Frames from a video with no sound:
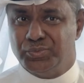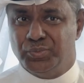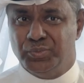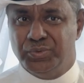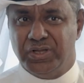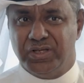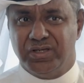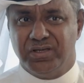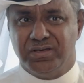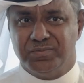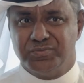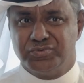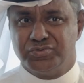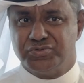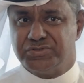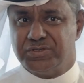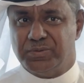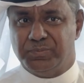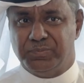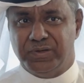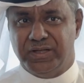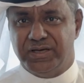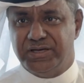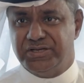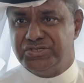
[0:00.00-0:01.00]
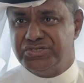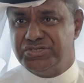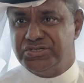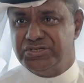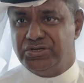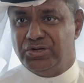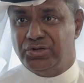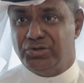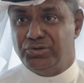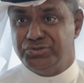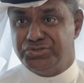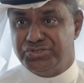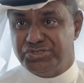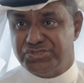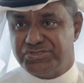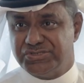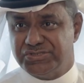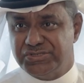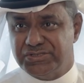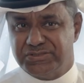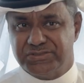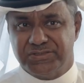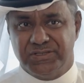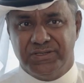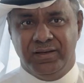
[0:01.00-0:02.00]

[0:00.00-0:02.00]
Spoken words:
when it comes to supply chain and logistics.